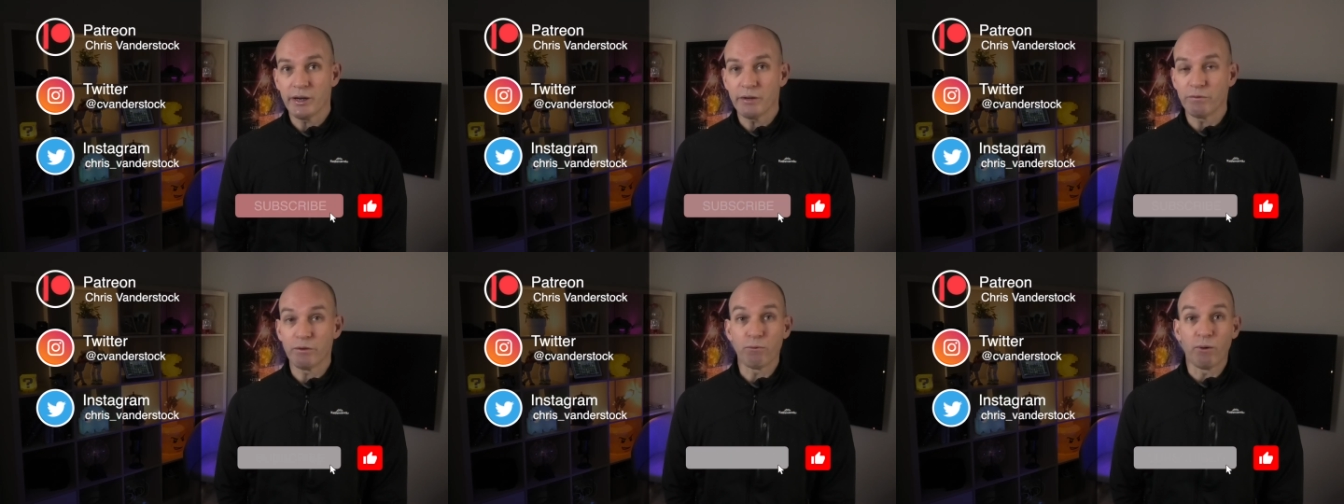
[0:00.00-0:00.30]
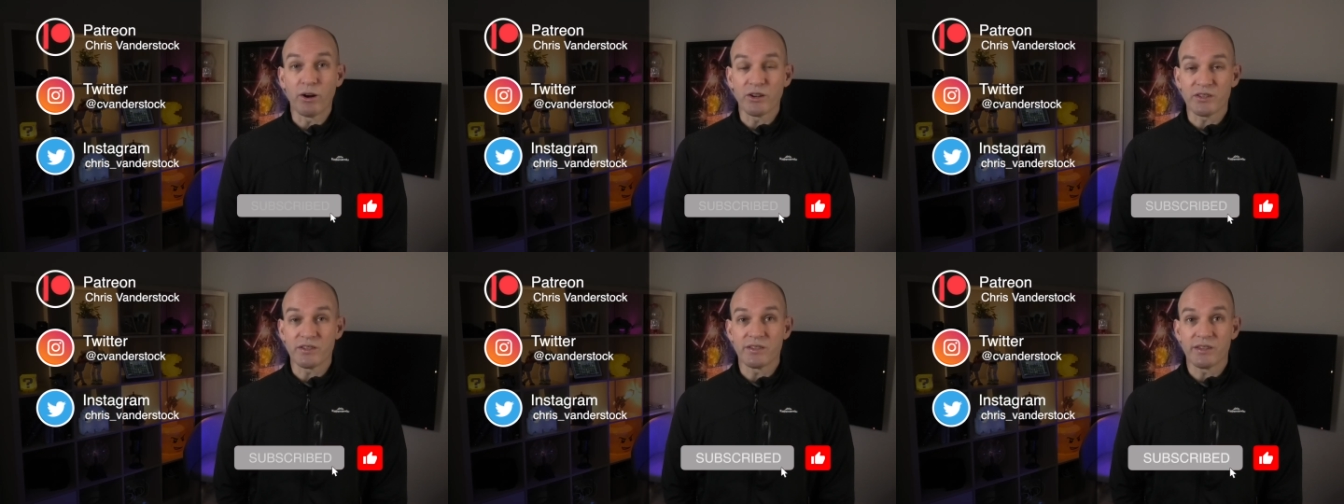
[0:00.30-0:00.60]
If you
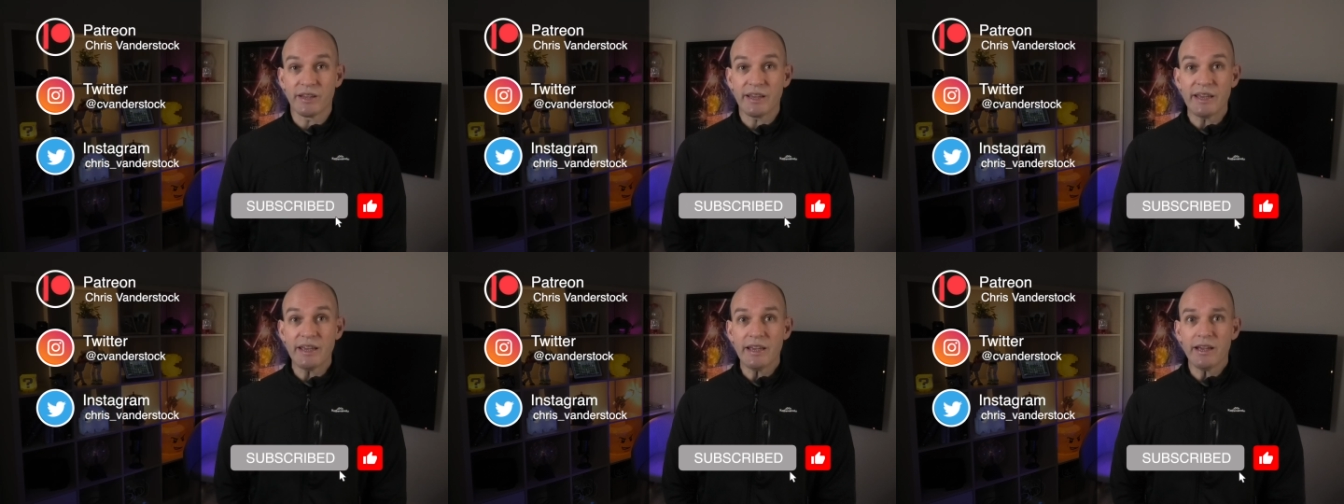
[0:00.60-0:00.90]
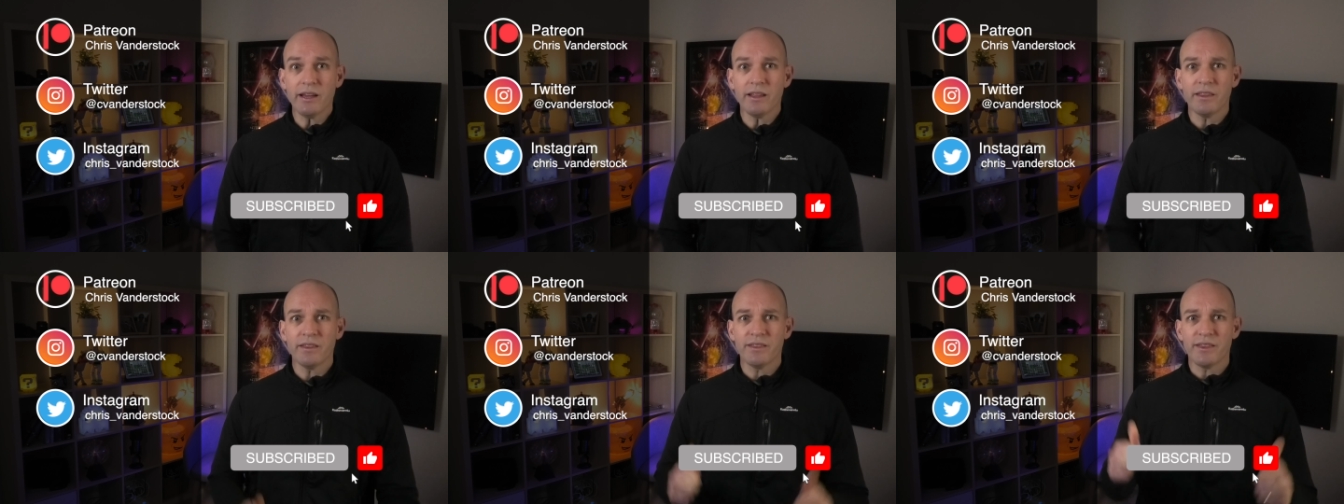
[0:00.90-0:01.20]
watched it to
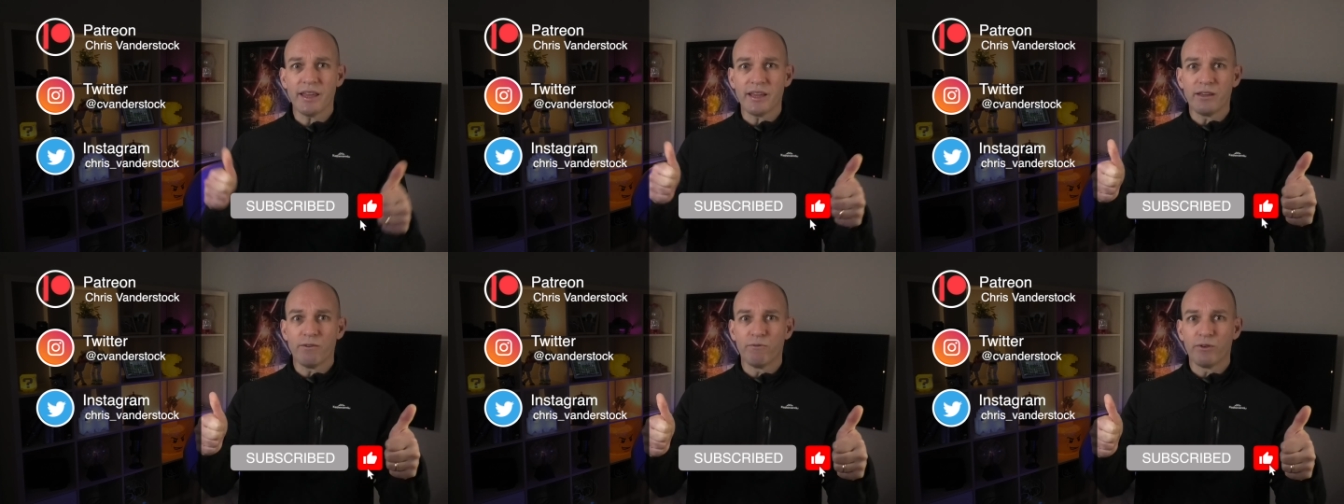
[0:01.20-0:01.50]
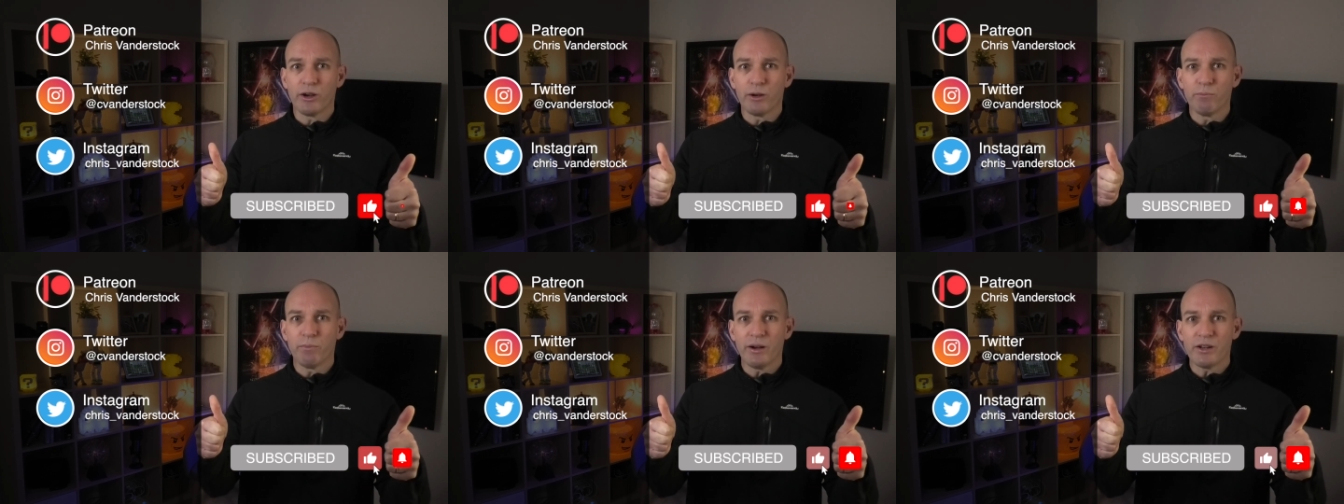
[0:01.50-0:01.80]
here, thank you
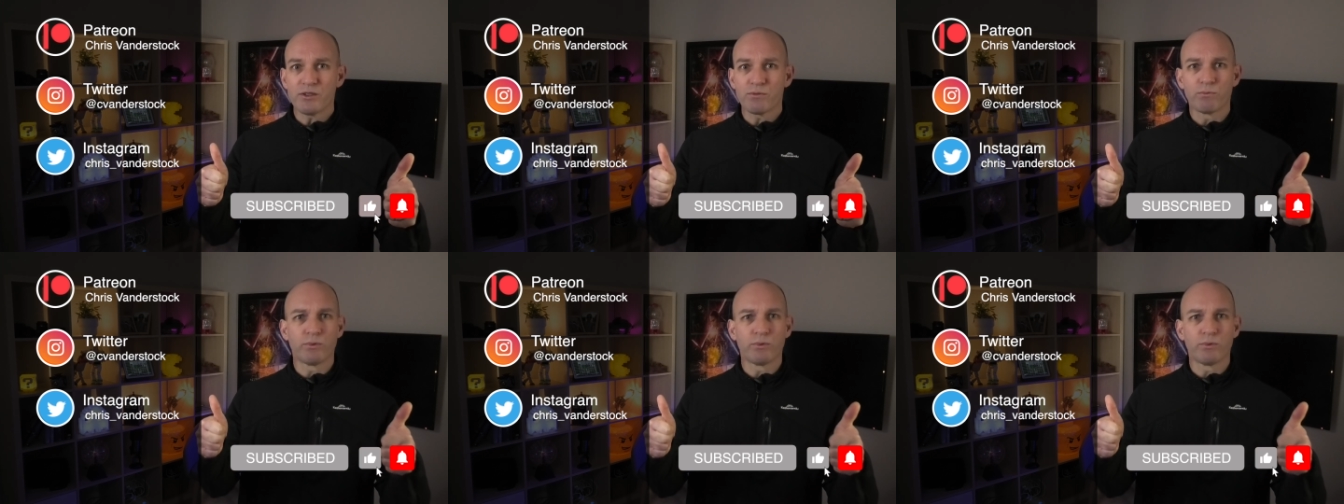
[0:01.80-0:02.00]
very much,